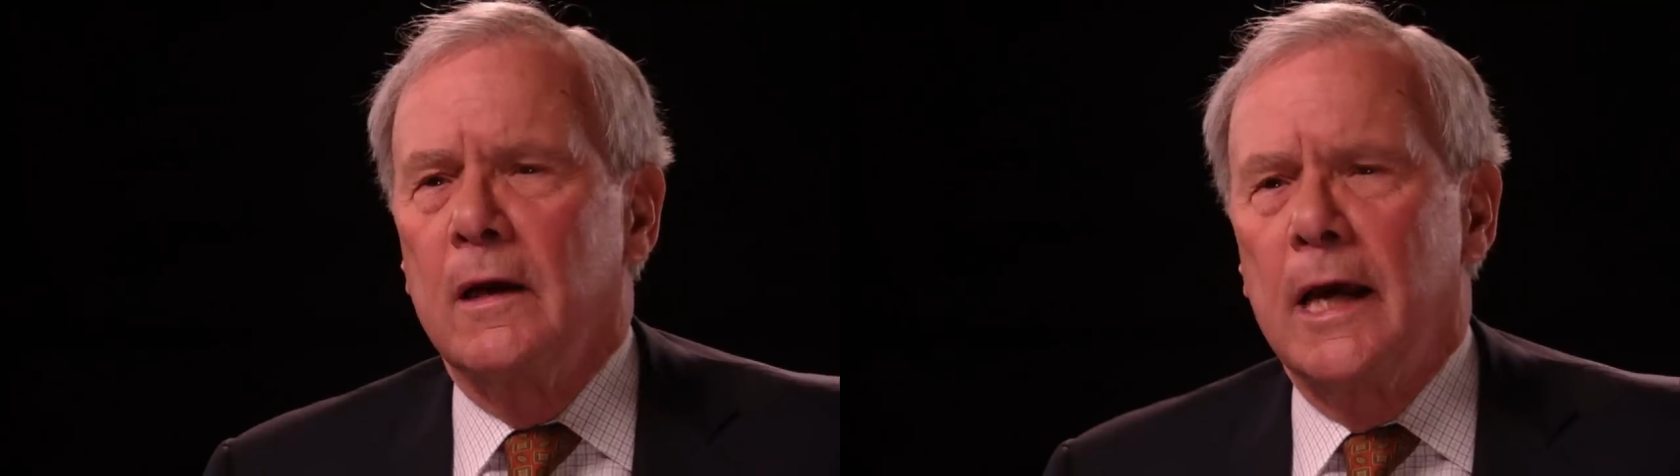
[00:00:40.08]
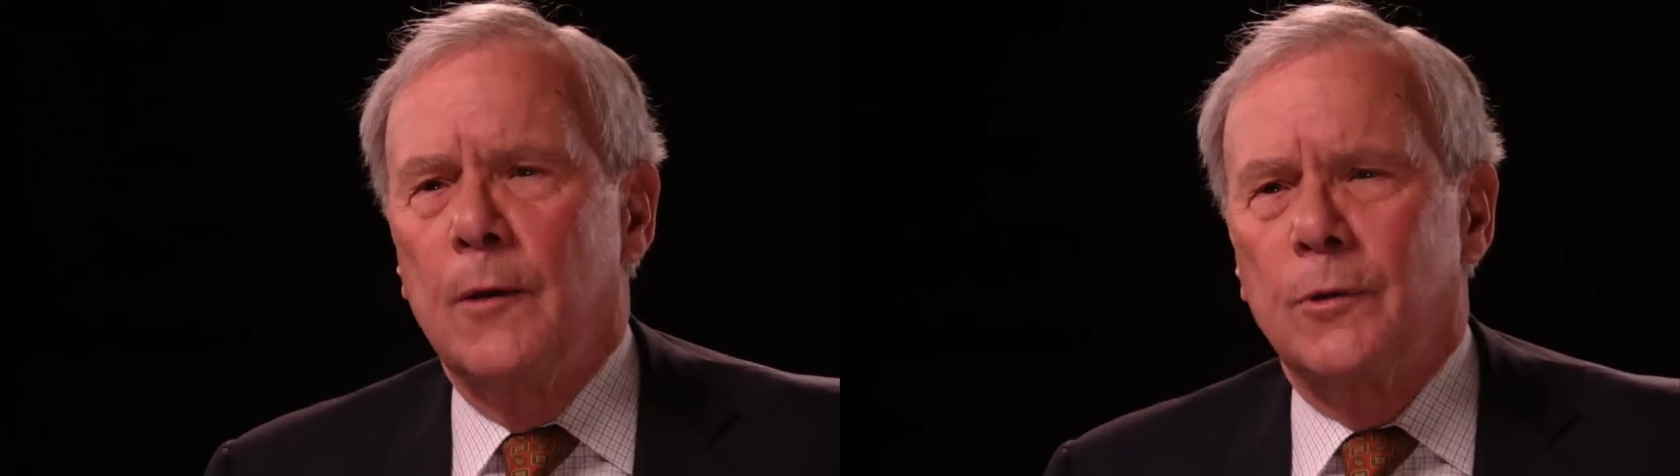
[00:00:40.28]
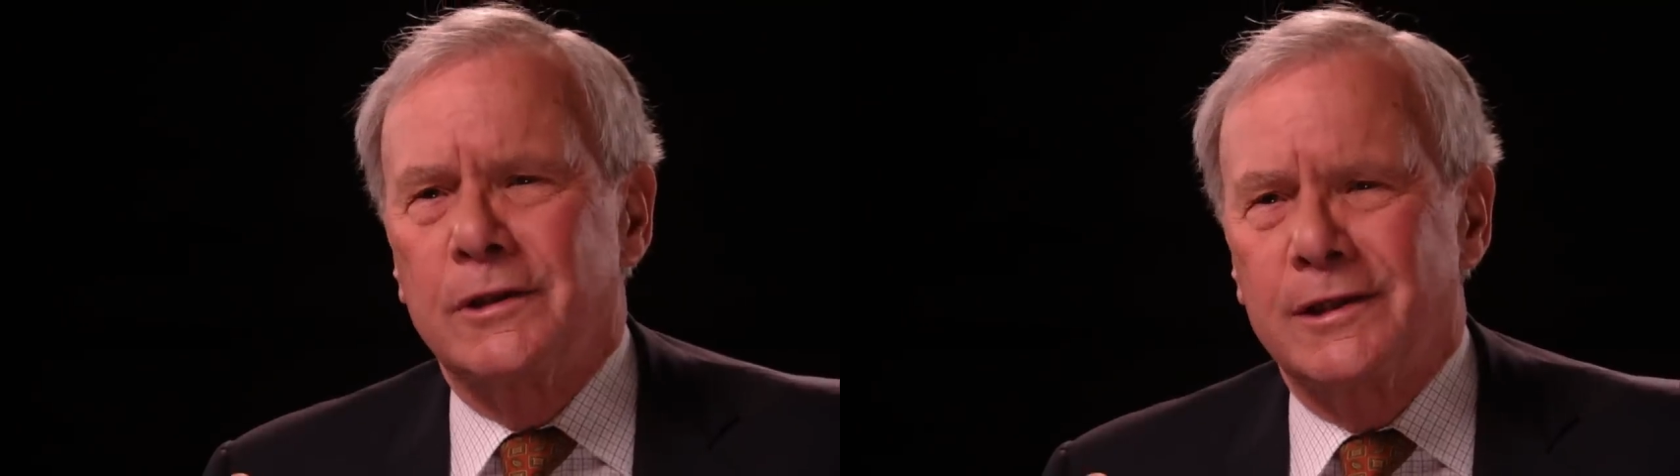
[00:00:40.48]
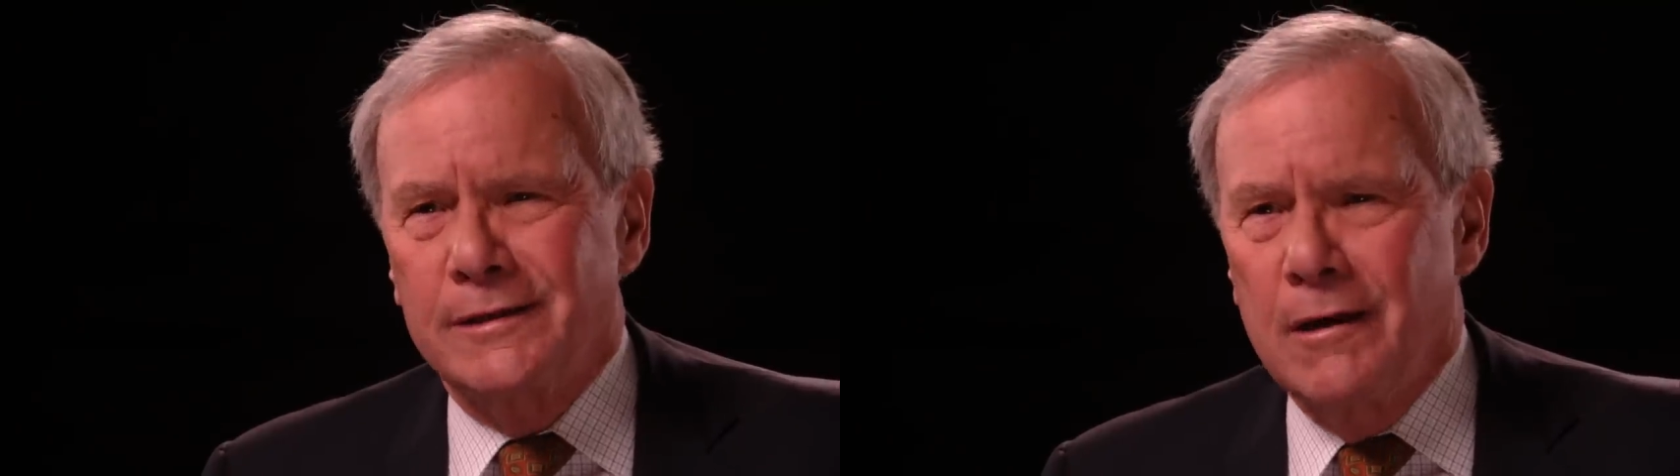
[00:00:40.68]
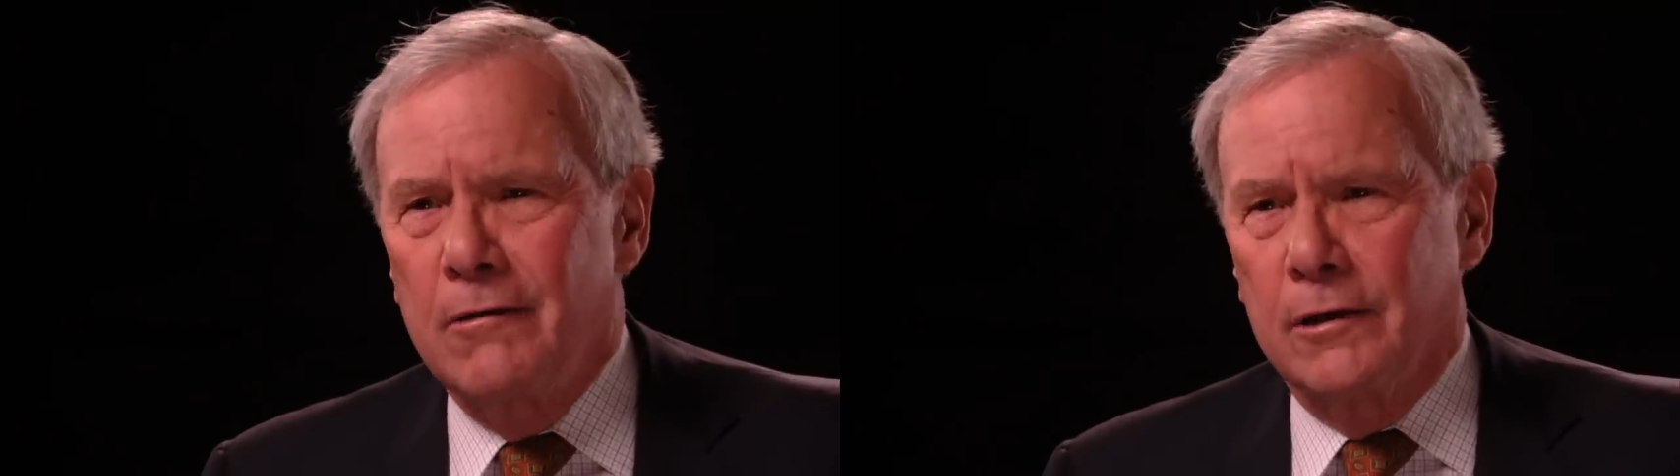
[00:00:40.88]
And when
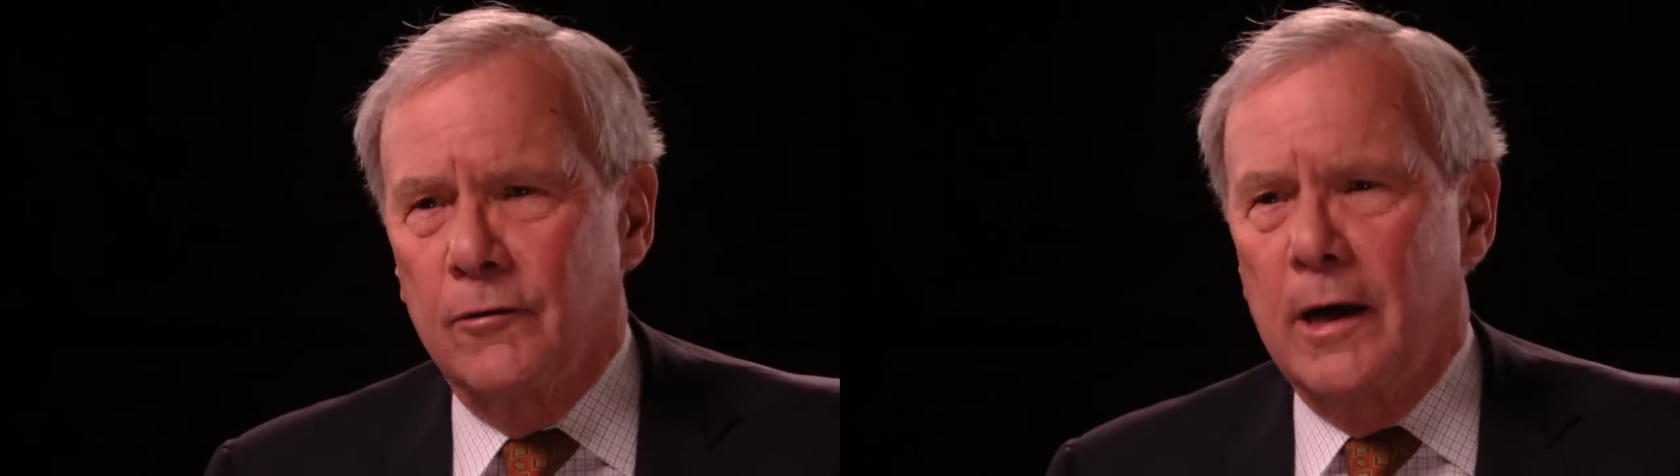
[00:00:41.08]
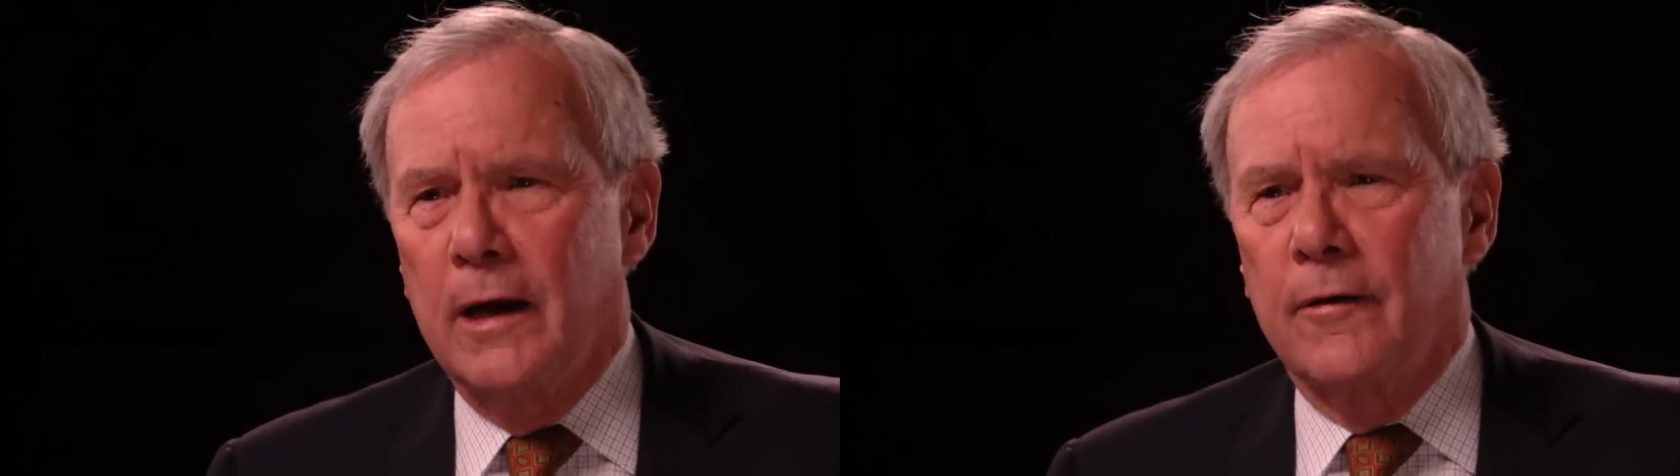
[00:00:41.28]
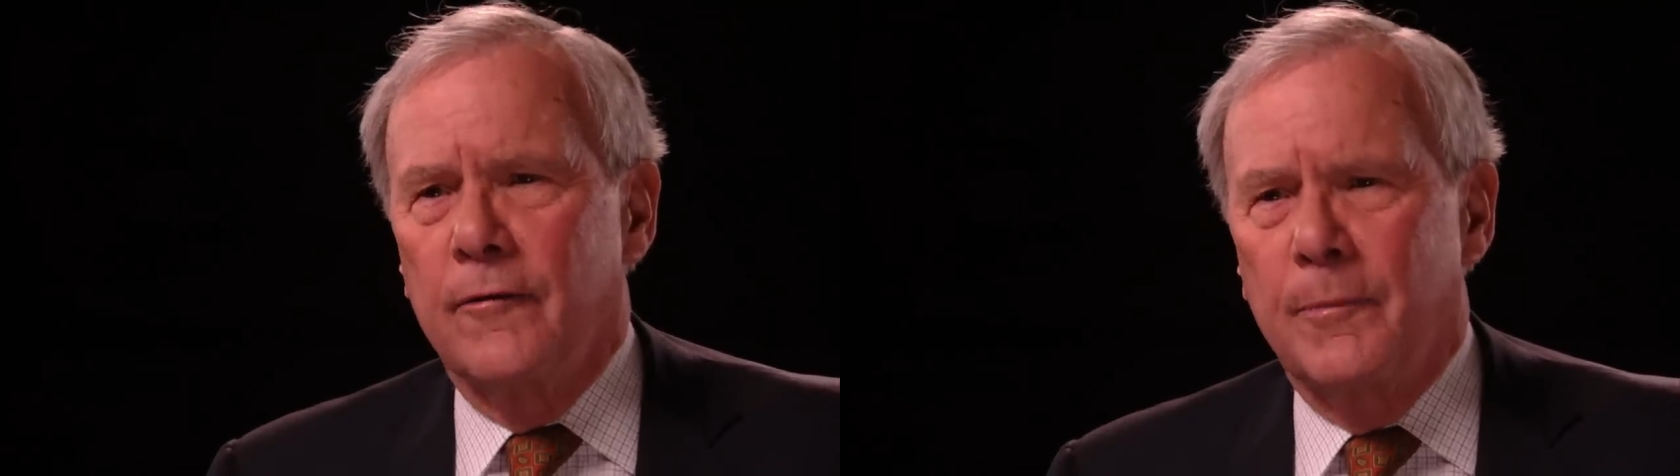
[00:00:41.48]
Stalingrad,